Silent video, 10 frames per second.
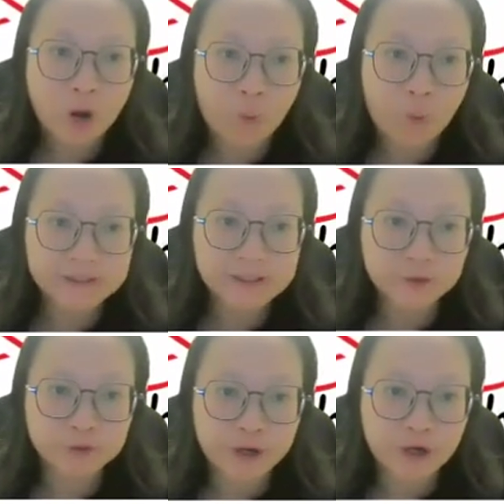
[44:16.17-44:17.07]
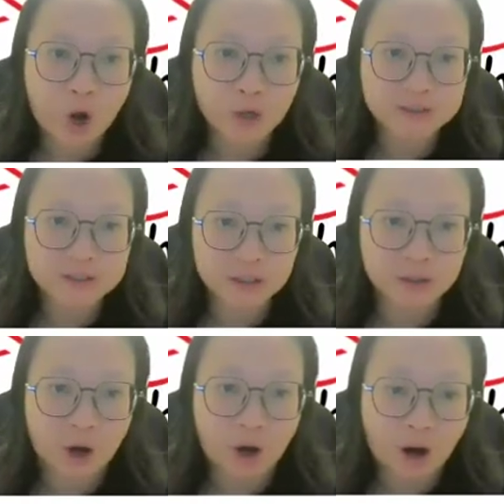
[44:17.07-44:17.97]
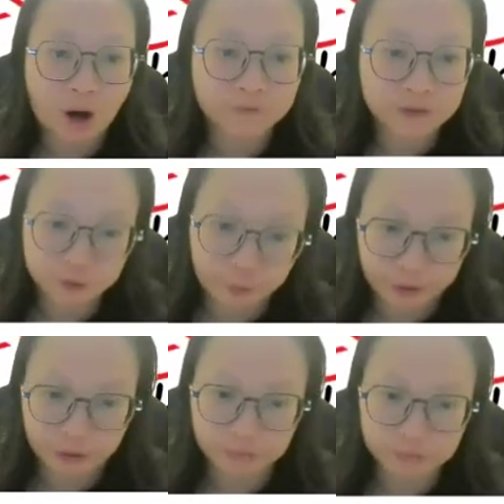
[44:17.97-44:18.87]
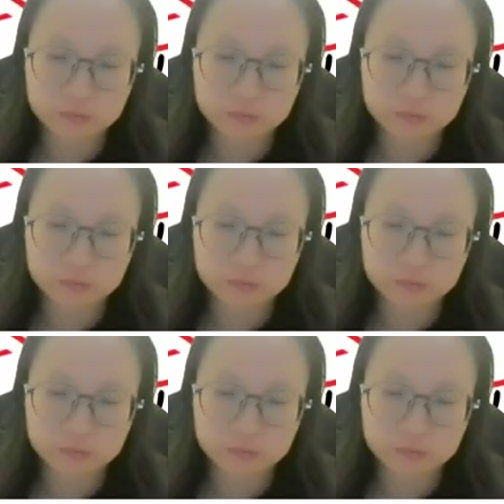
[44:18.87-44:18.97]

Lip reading: What is the spring constant of the spring?